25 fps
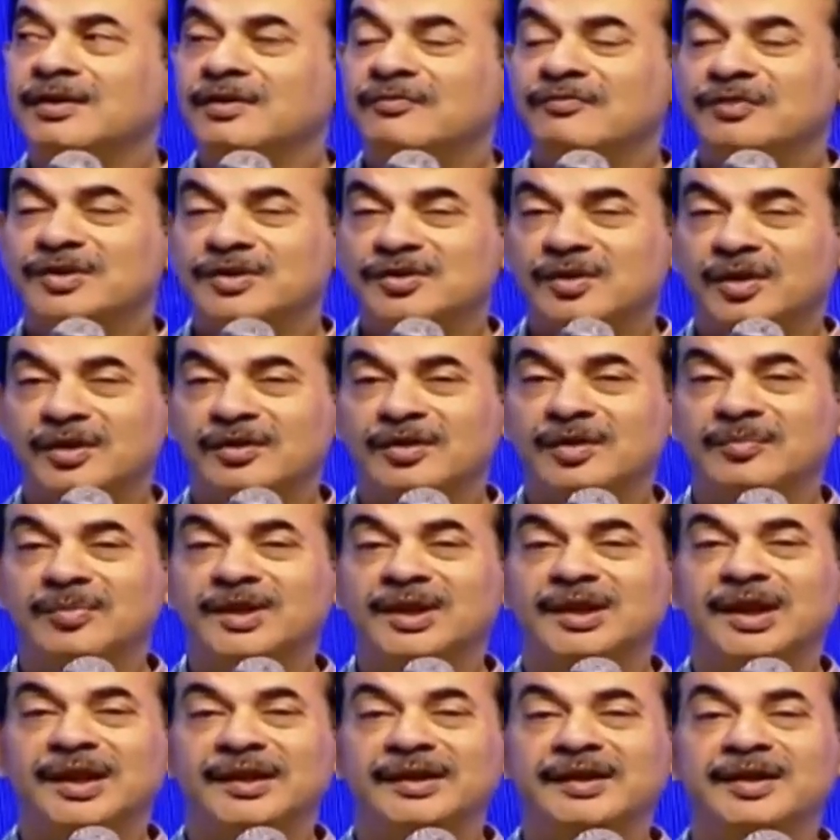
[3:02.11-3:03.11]
which
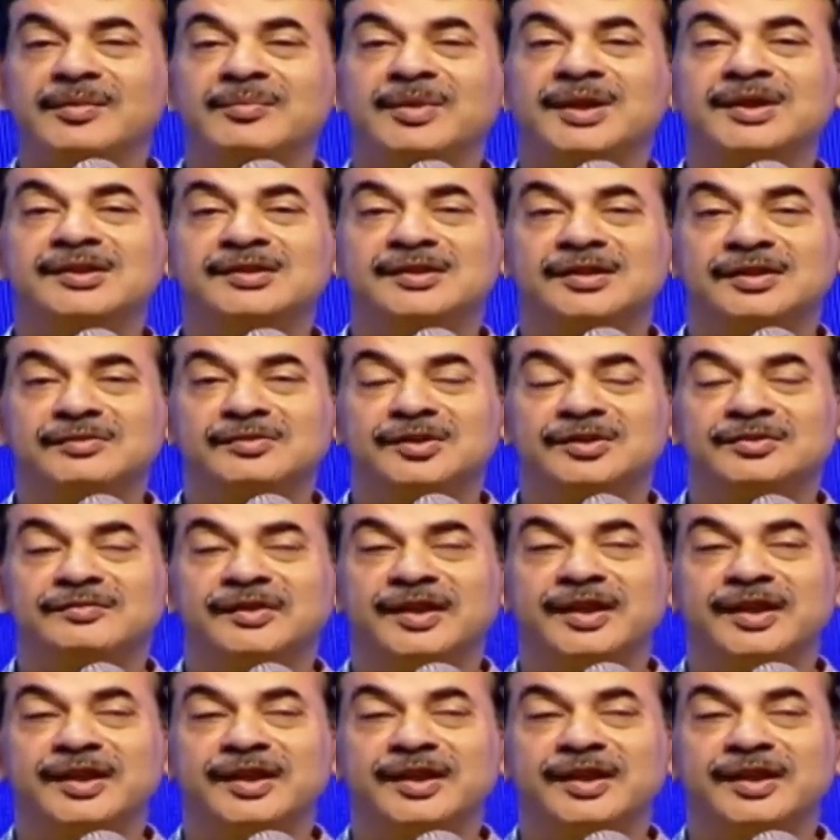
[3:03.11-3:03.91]
Honorable IT Minister was very